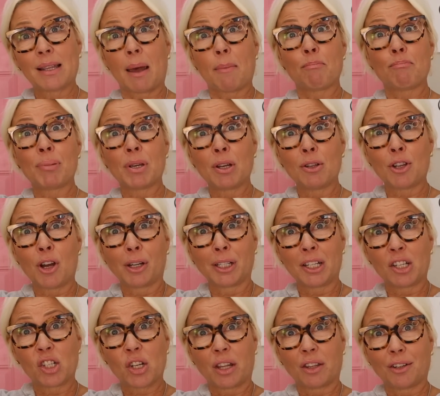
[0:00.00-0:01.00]
that build on
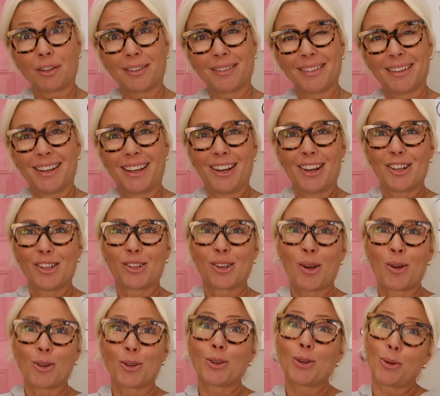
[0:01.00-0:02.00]
each other,
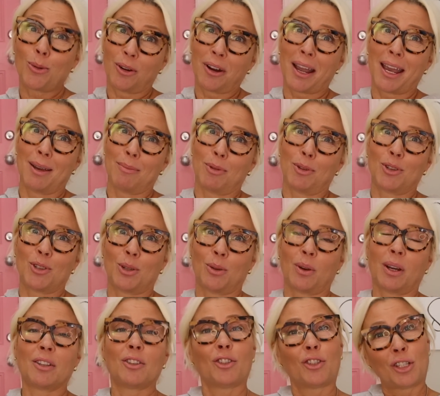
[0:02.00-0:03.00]
so you are able to
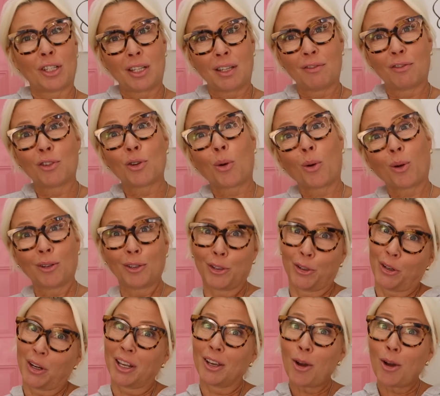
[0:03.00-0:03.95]
achieve your learning